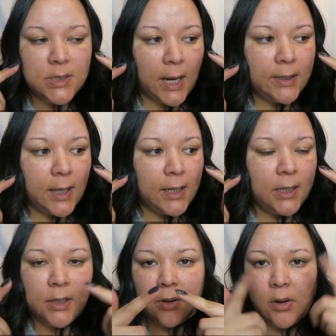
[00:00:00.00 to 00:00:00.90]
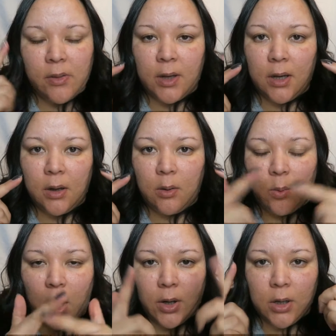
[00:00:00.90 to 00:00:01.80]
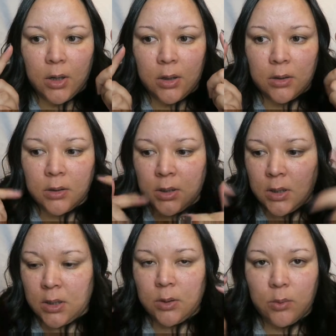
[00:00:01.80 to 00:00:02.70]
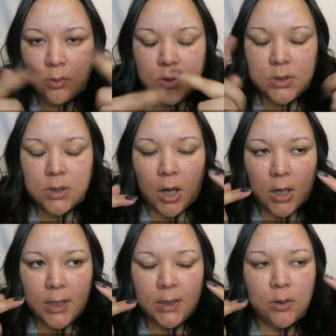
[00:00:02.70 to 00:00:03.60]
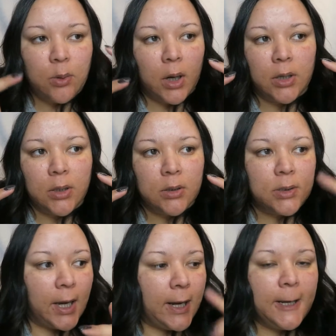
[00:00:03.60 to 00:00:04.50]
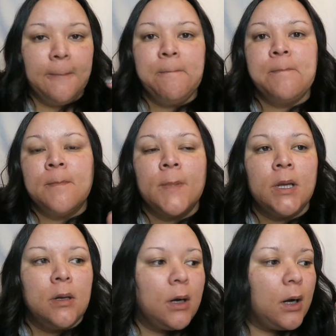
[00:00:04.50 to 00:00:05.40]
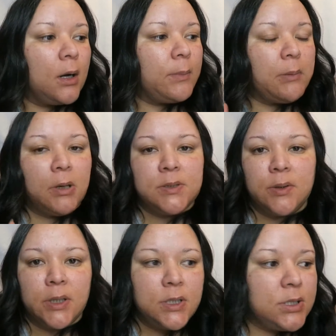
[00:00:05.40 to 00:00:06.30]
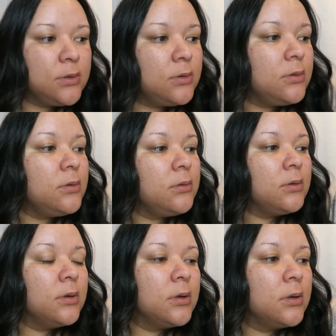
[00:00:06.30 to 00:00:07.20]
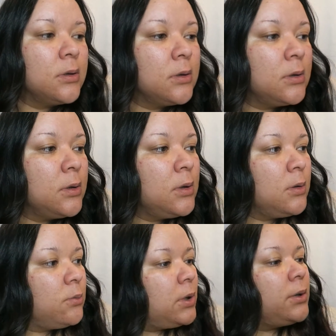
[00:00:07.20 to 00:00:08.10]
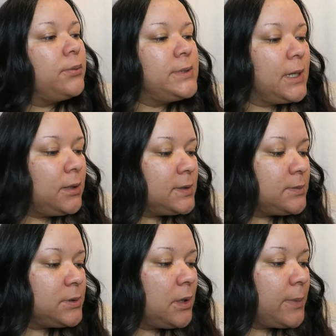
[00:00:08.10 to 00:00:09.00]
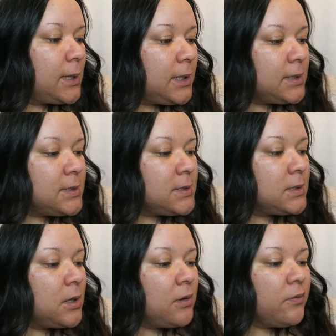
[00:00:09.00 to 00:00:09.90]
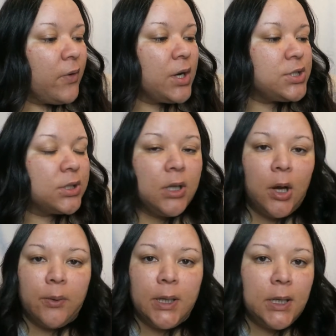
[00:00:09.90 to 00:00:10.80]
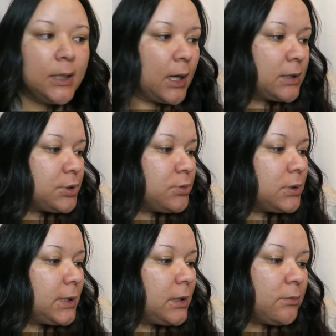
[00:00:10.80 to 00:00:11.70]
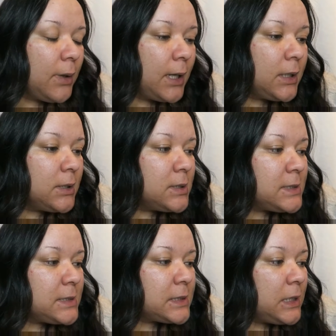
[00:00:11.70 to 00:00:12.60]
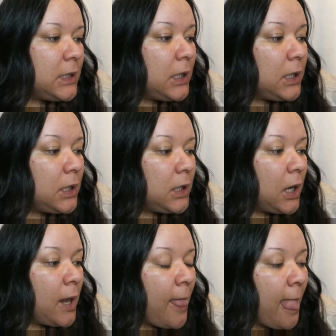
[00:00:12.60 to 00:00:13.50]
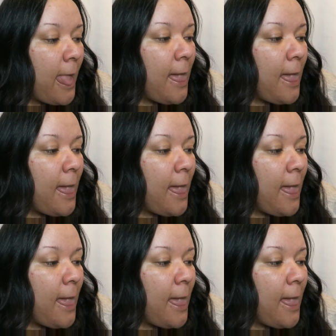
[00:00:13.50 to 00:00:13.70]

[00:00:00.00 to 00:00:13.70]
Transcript: tight lining, or the water, dark in the water line. I'm also gonna do, else was on my list? Fresh, glowy, naturally radiant skin.